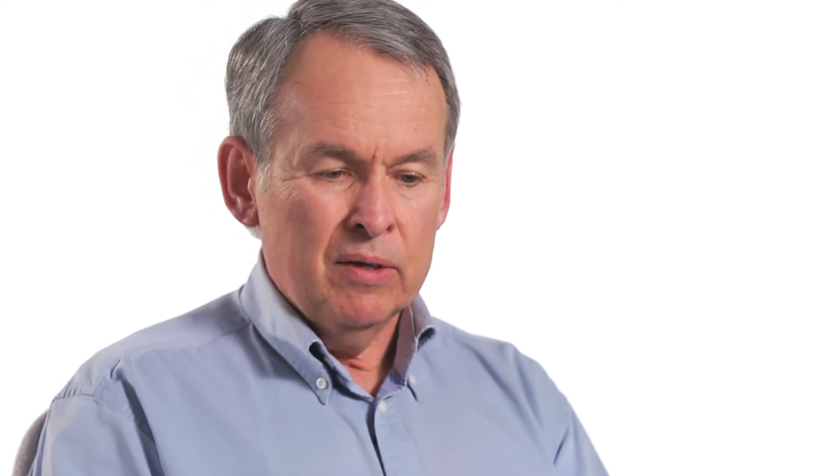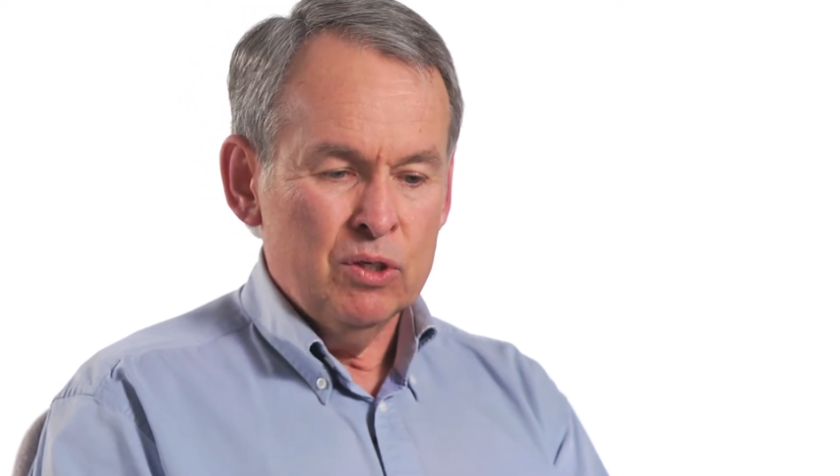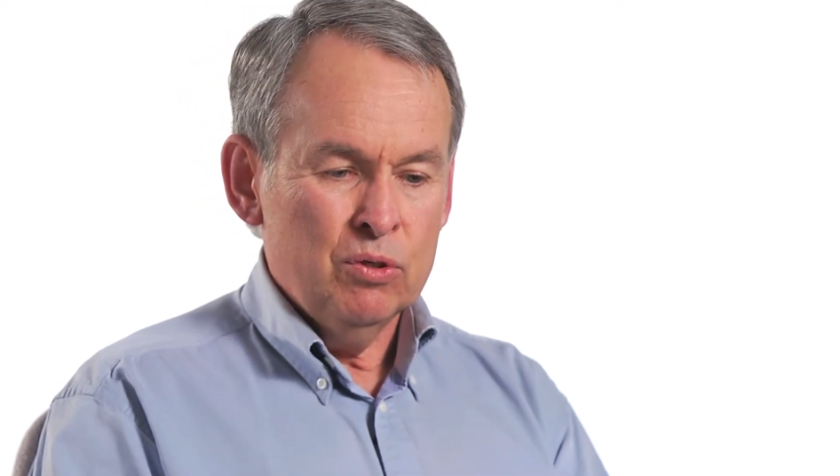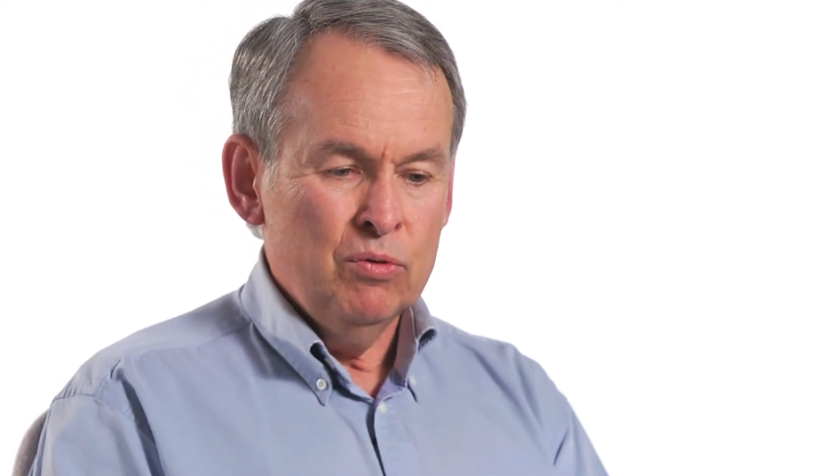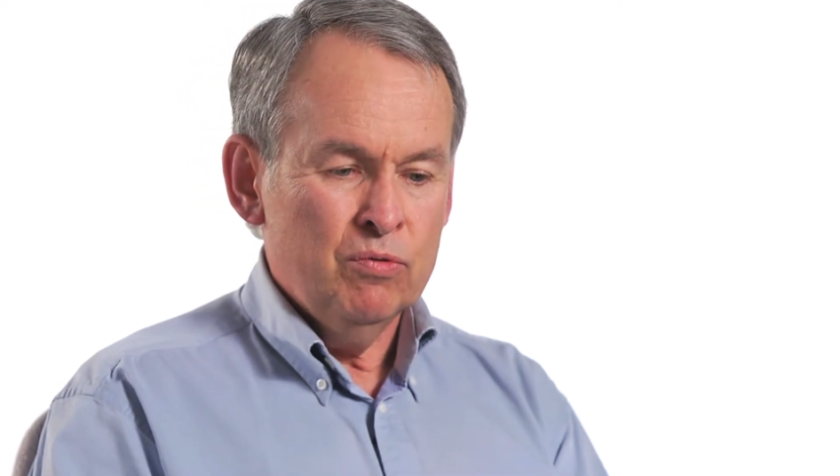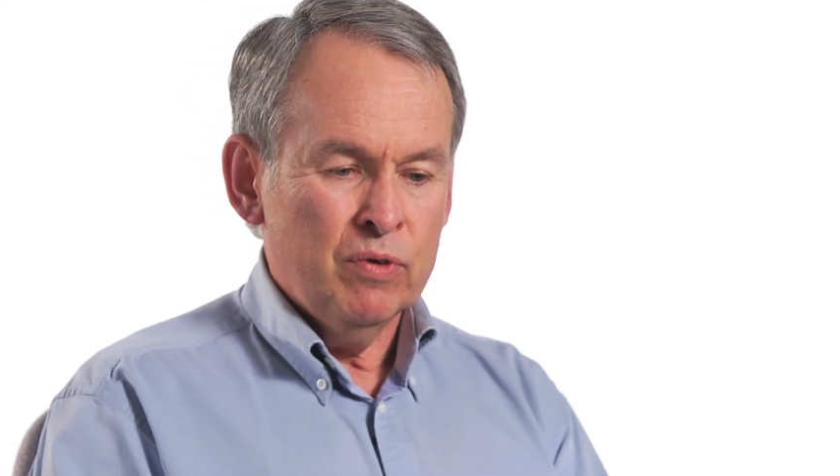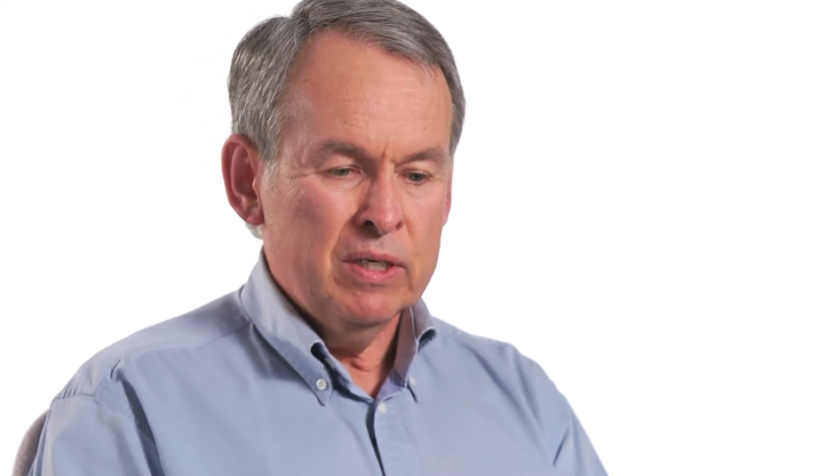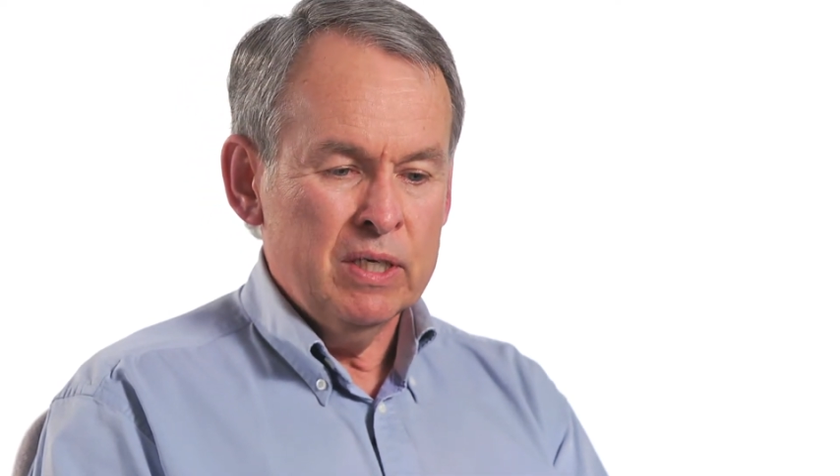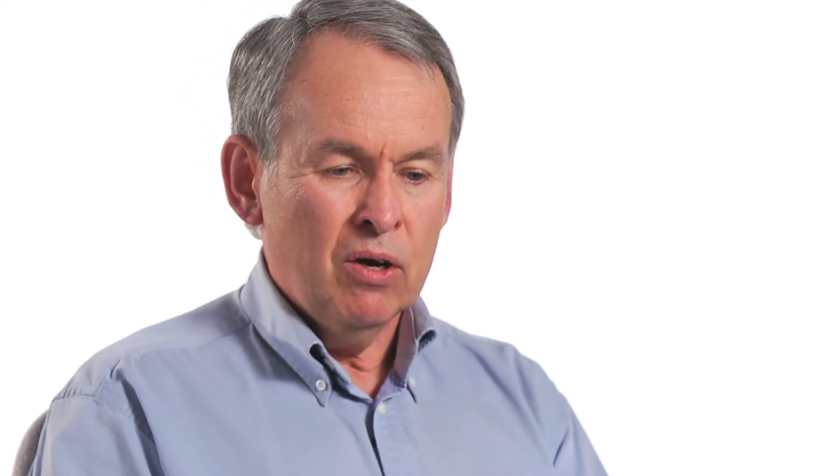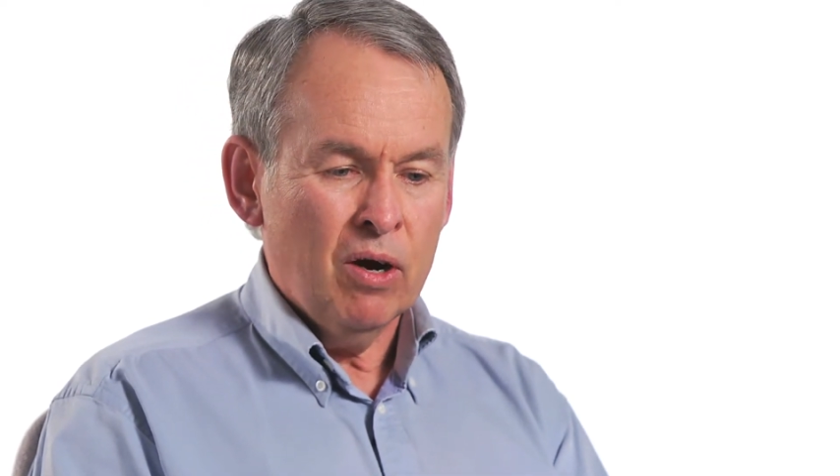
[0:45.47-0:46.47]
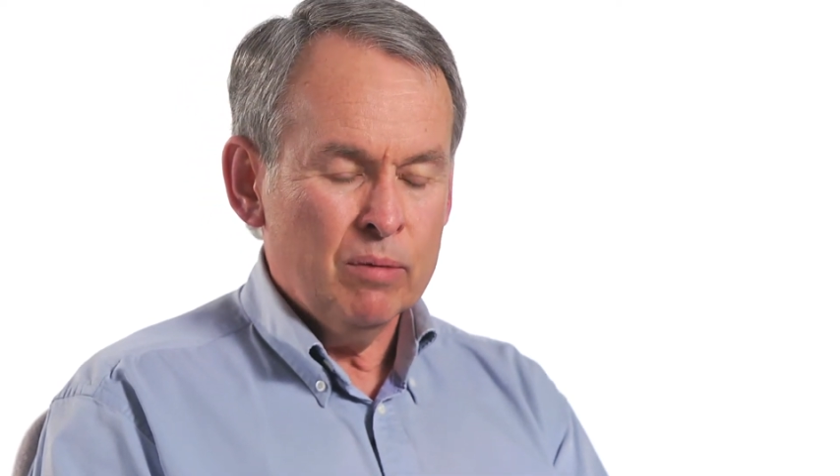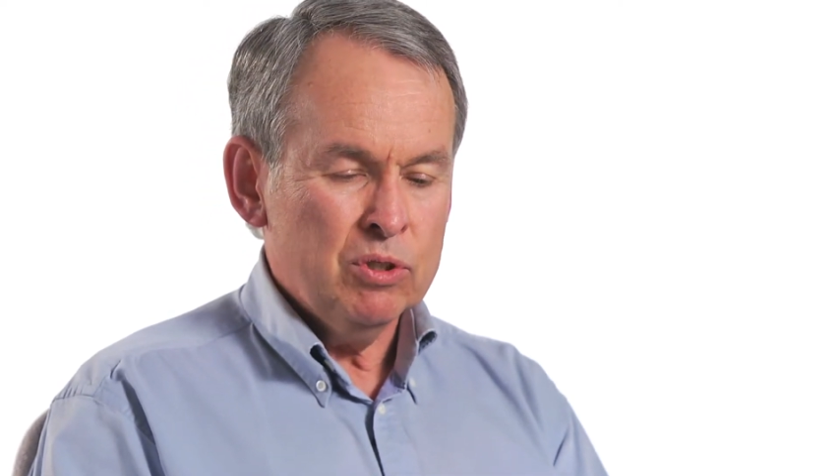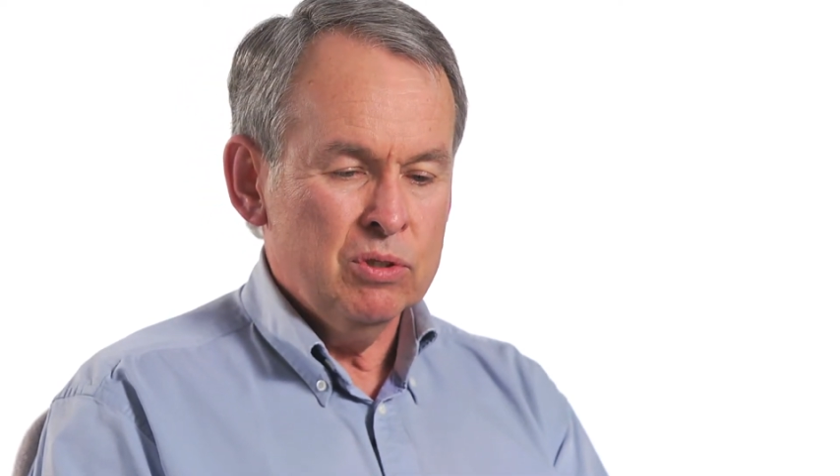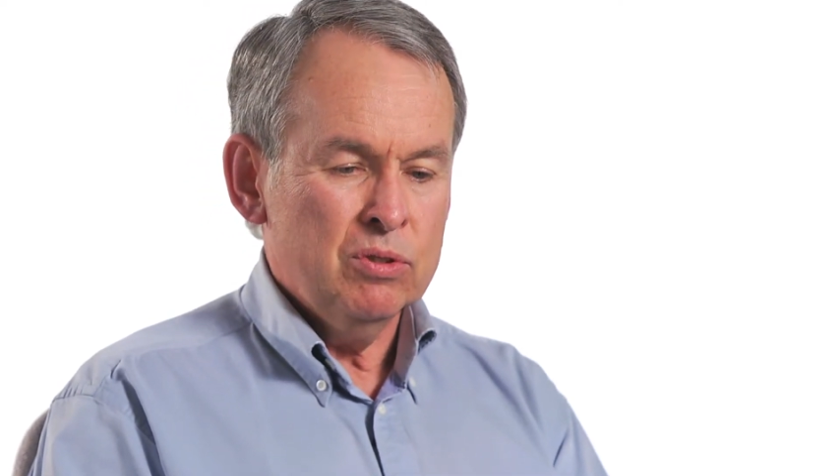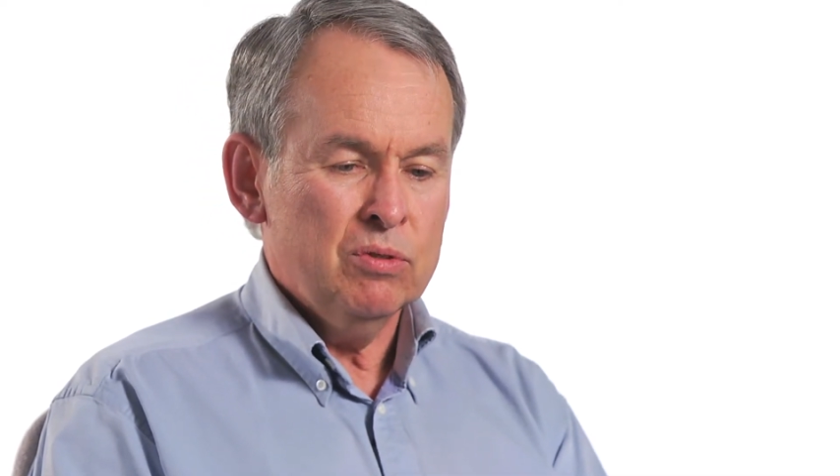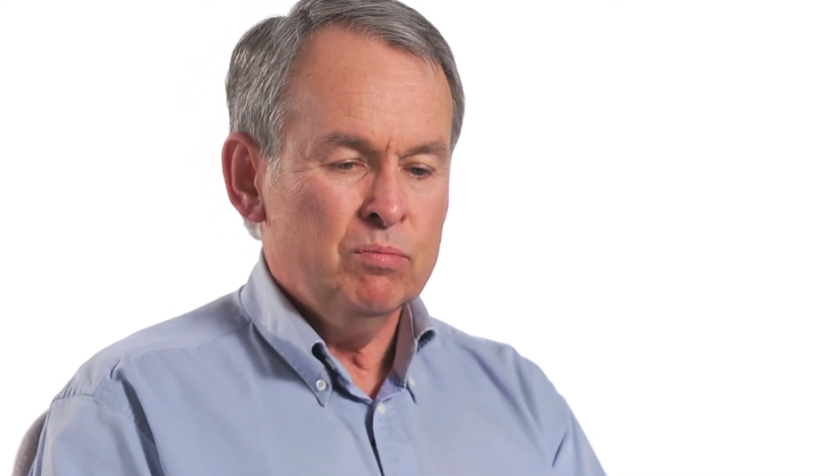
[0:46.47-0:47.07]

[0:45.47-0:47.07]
the 2 funding options,